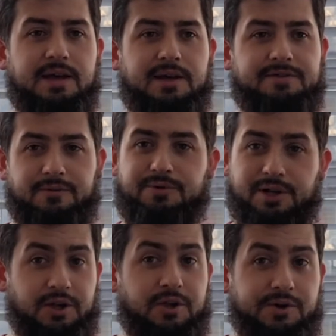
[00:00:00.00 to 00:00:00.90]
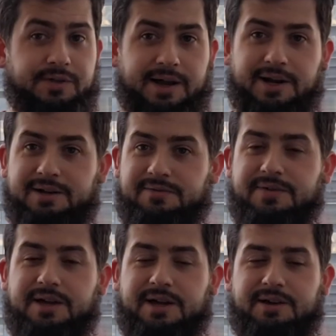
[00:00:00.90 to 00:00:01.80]
They're really good at that kind of
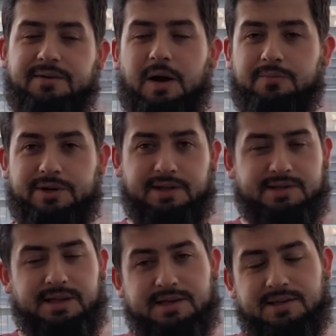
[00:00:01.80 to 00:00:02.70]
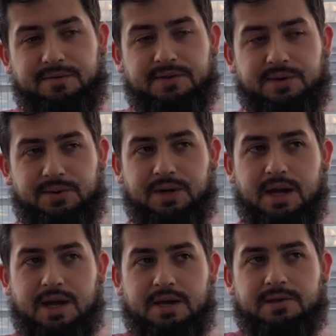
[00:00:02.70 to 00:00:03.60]
thing, and I'm really into that stuff too.
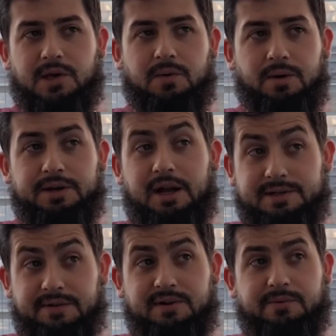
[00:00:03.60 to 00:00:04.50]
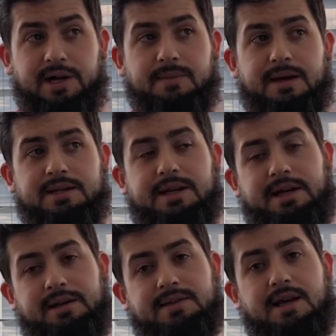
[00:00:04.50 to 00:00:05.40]
So I'd definitely recommend
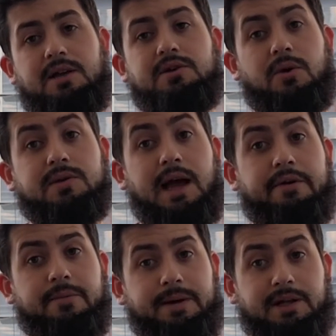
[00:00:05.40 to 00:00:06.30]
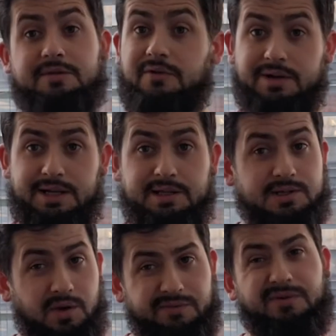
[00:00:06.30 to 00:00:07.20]
Ihsan.Arabic. At the very
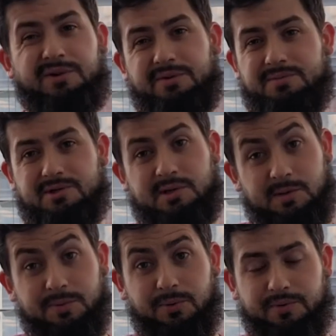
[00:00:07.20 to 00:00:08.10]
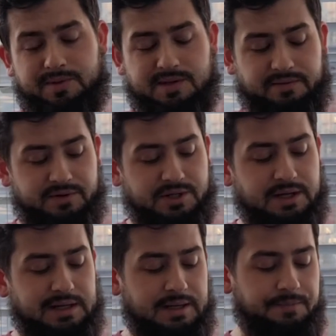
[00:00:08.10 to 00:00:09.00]
least, go and follow them just to support them and stuff,
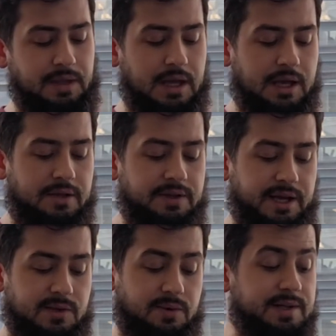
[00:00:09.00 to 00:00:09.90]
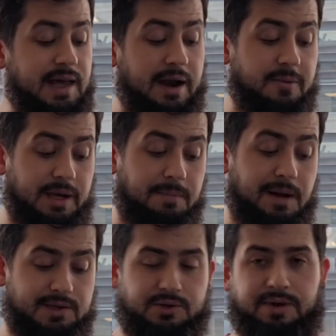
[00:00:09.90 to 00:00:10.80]
inshallah. The next one is the Arabic
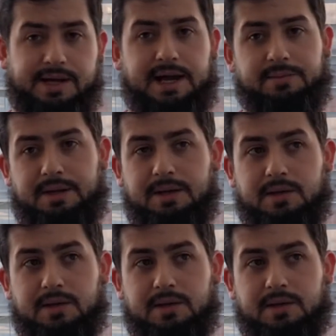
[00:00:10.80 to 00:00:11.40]
Mastery Academy.